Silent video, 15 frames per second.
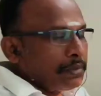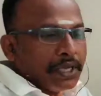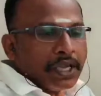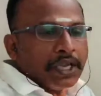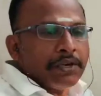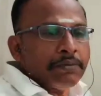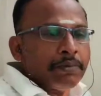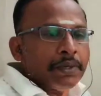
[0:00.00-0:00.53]

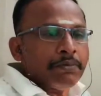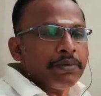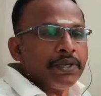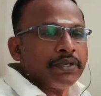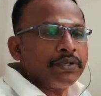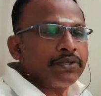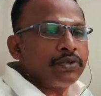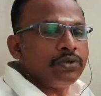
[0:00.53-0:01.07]
behind PP.
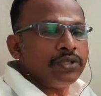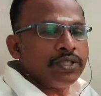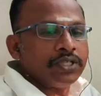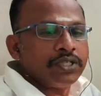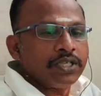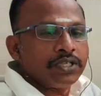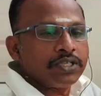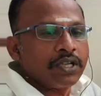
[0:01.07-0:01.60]
So
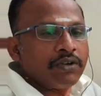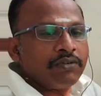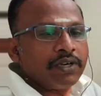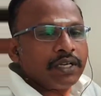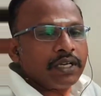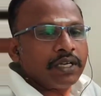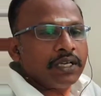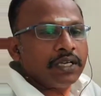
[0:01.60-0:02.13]
this is
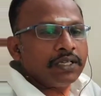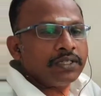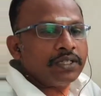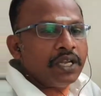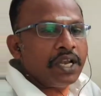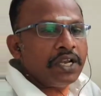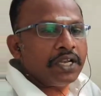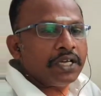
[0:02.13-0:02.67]
our
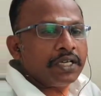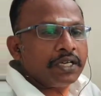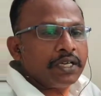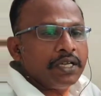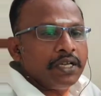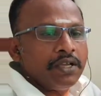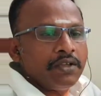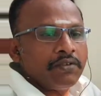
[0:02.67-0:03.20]
cylinder.
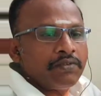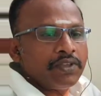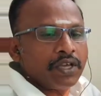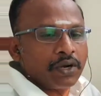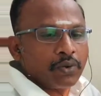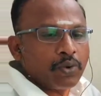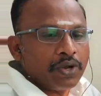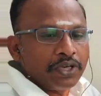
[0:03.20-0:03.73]
We
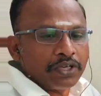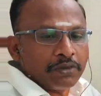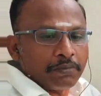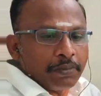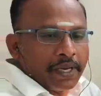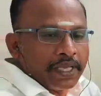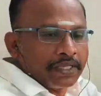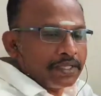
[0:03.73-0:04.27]
are going to
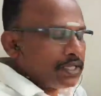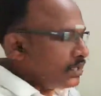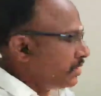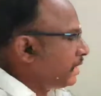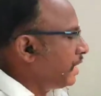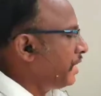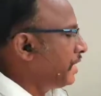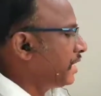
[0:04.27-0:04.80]
place the
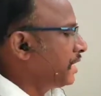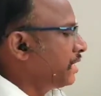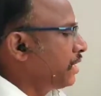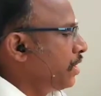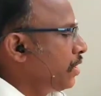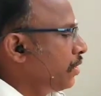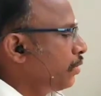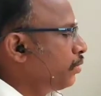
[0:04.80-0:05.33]
cylinder
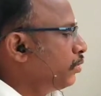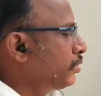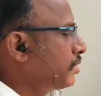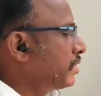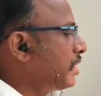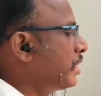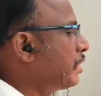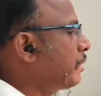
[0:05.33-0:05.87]
whose
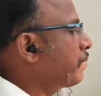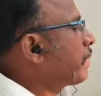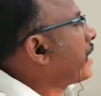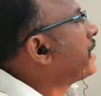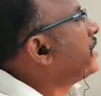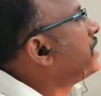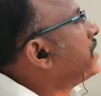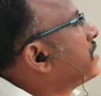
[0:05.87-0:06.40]
center
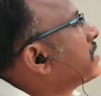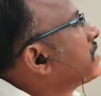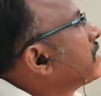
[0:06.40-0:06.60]
point is